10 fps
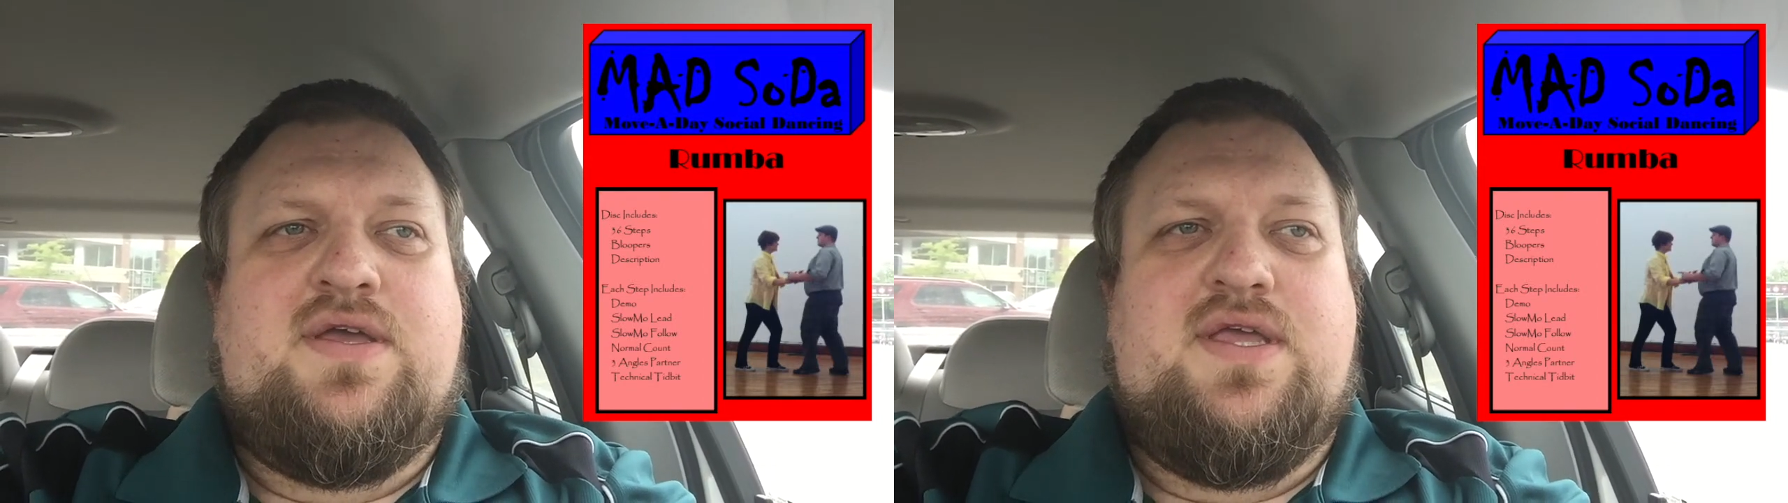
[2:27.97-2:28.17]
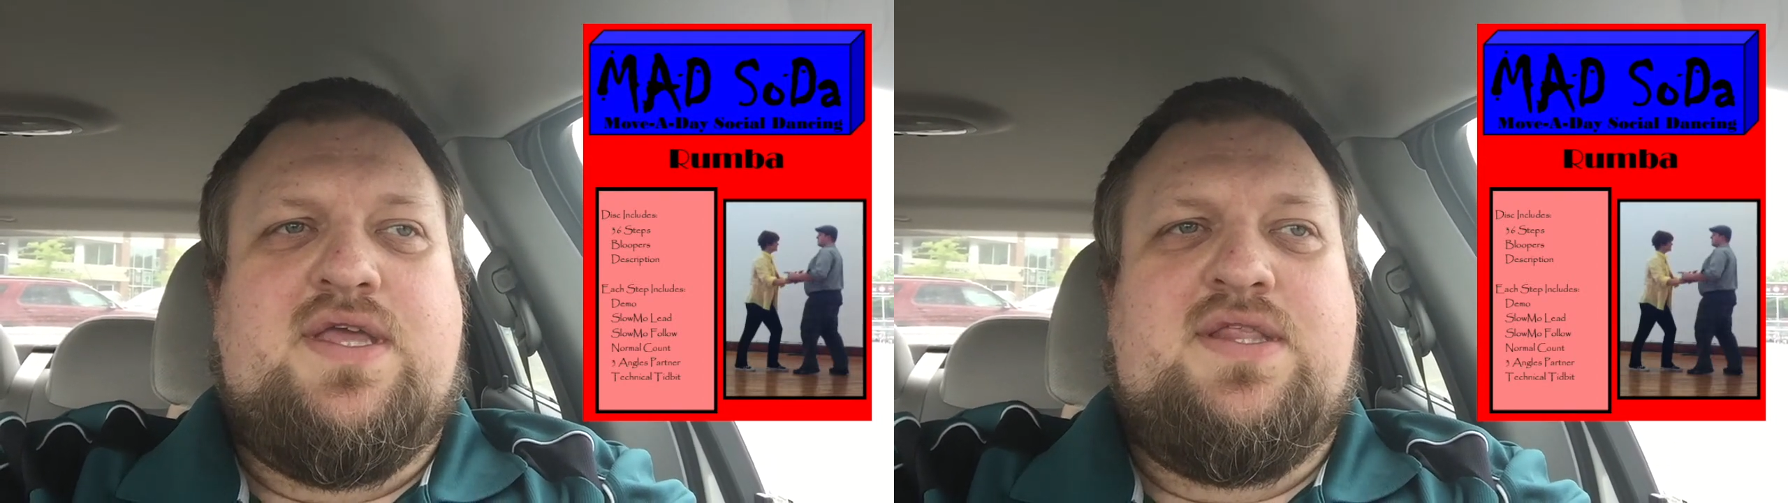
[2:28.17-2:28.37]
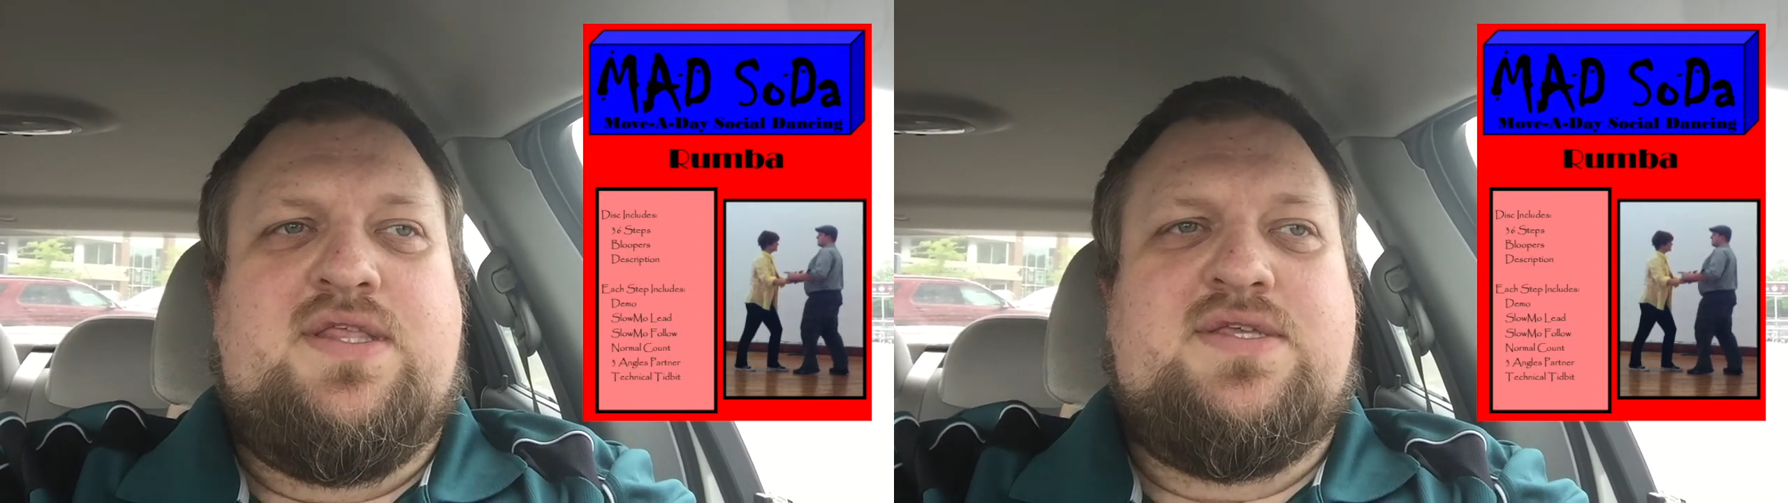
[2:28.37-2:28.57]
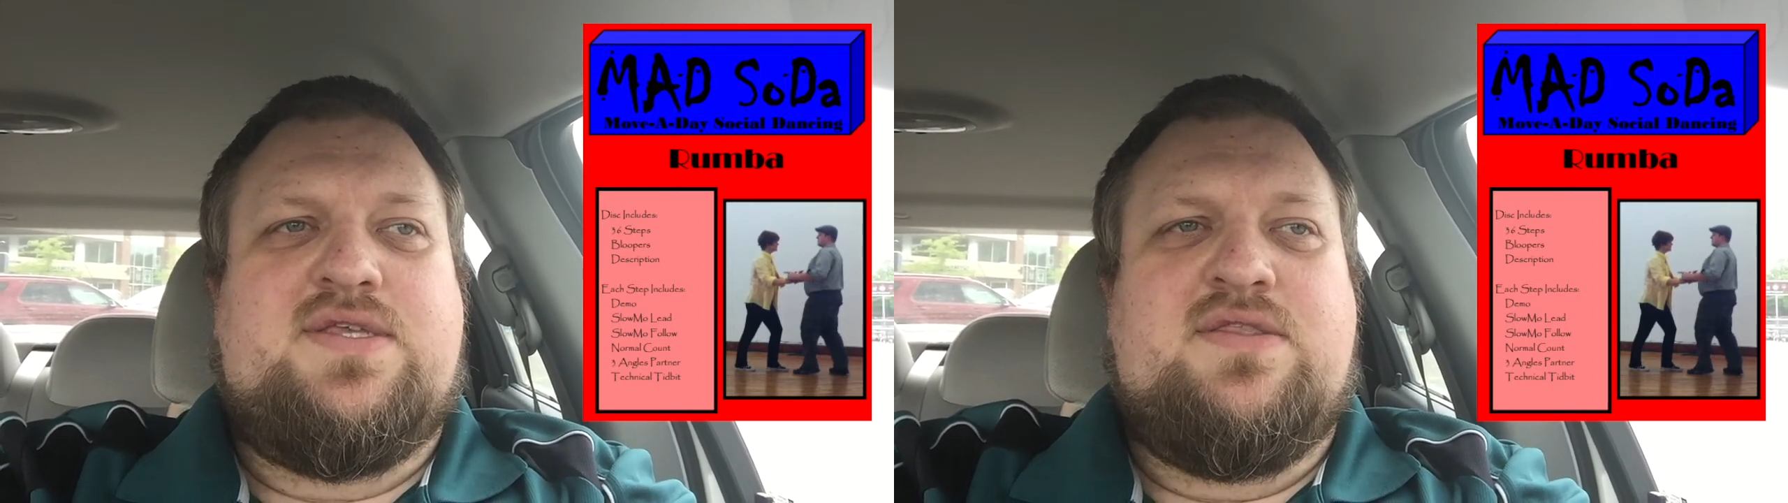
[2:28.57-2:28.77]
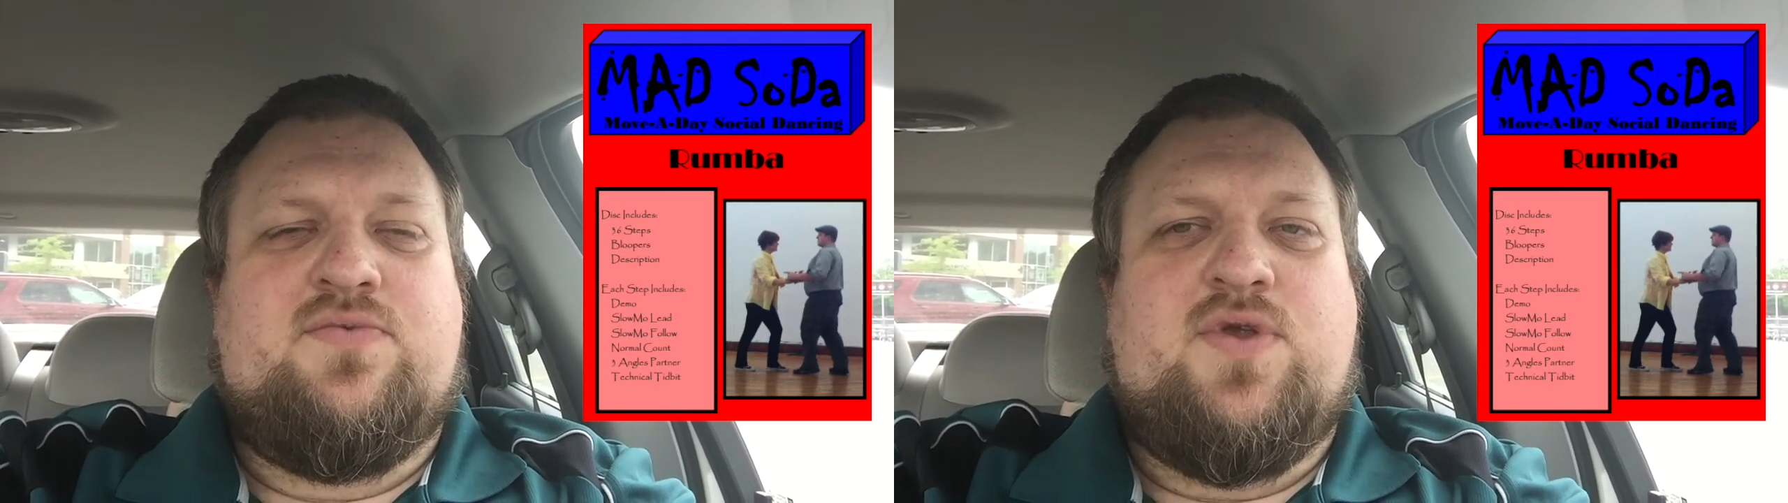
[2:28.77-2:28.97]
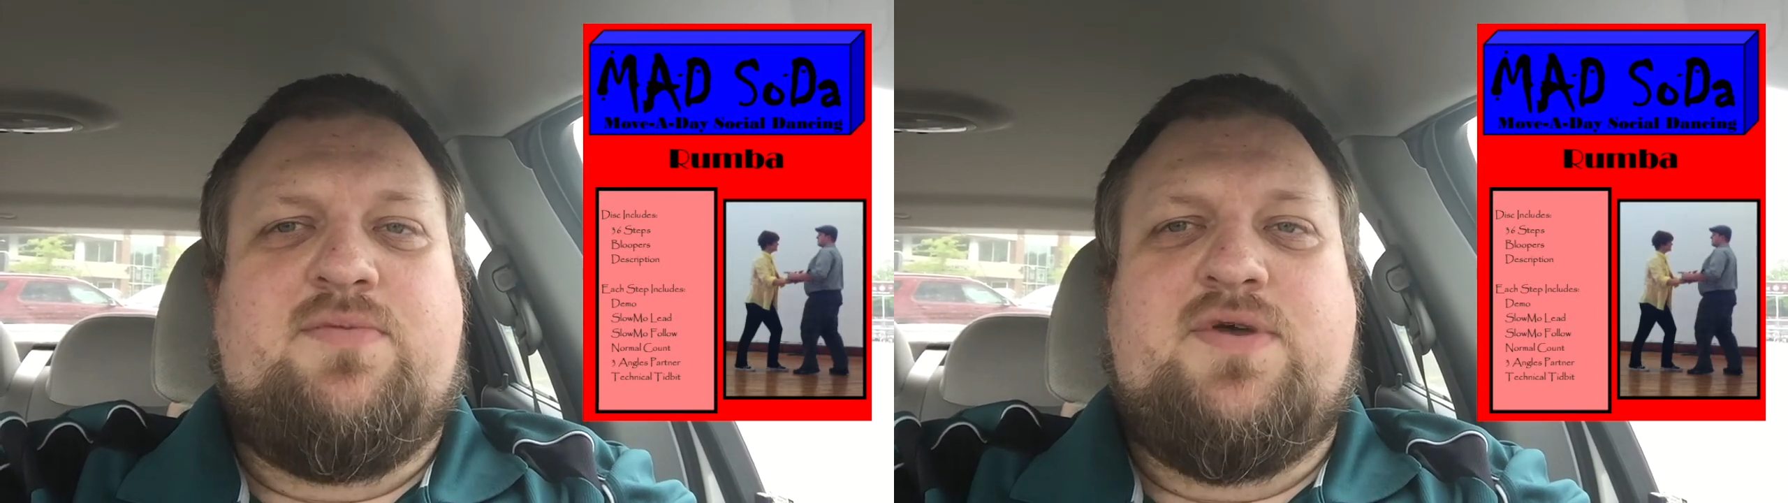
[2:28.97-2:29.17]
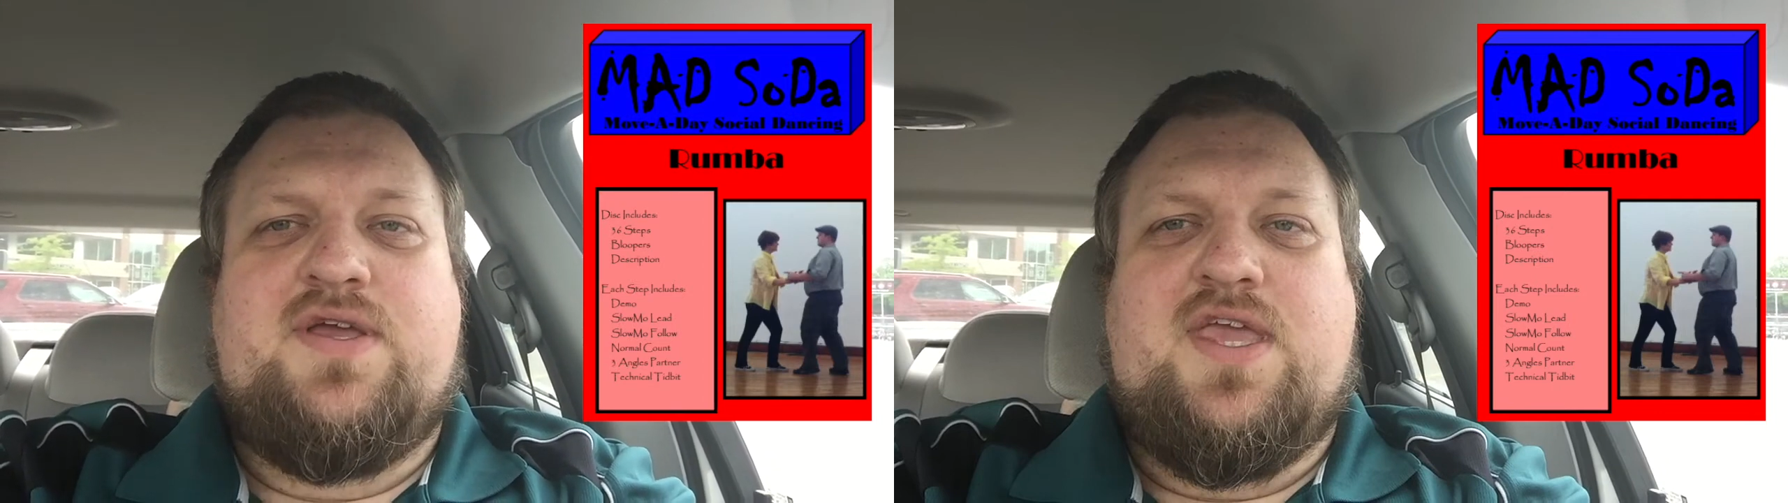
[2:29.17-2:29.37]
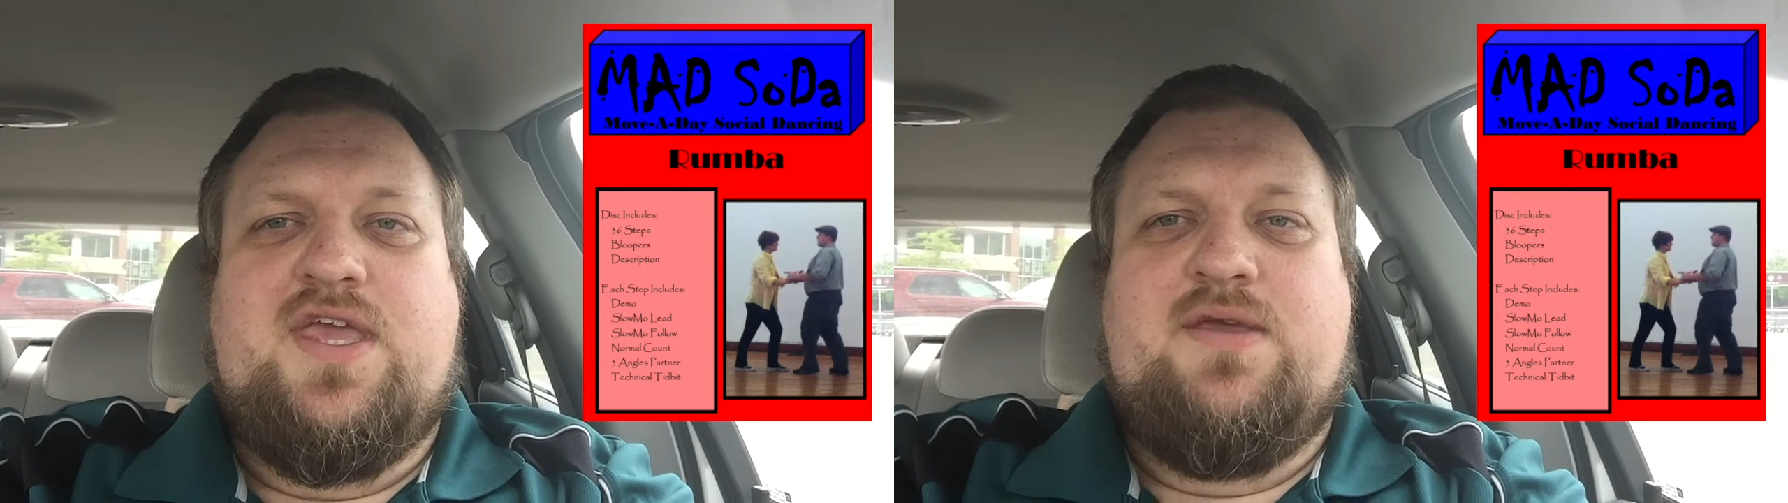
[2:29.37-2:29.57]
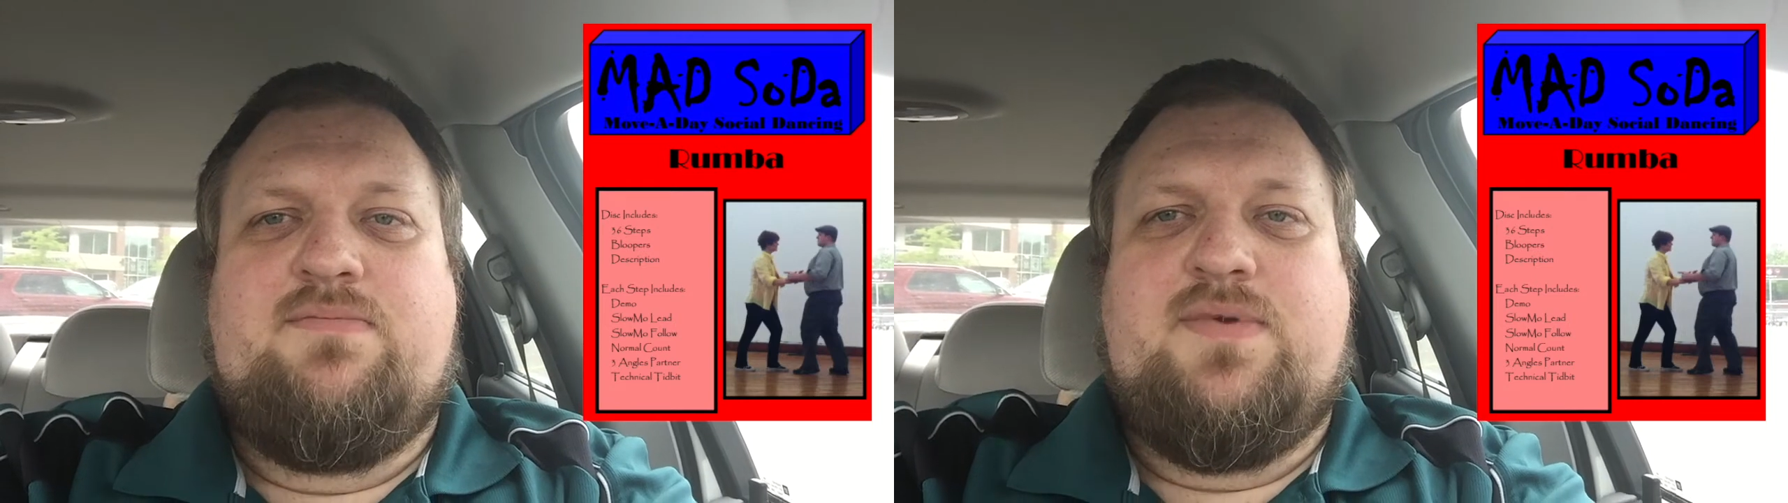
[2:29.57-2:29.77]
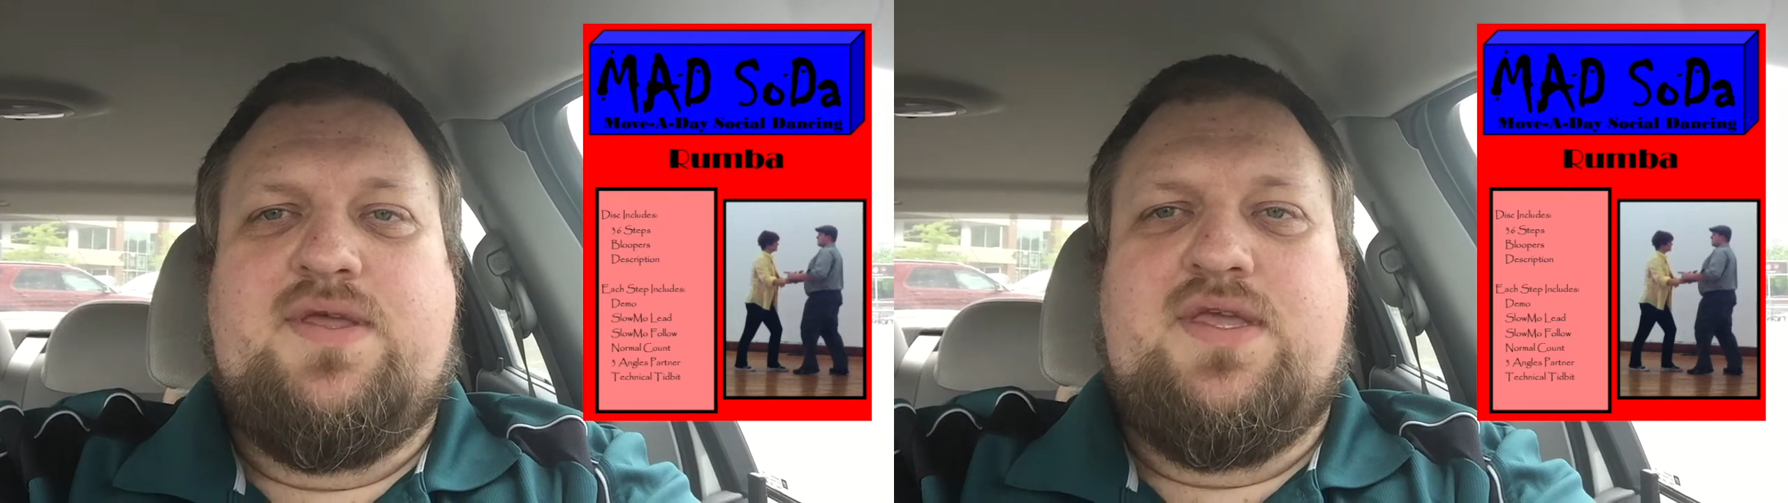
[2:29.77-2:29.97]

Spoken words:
In the rumba came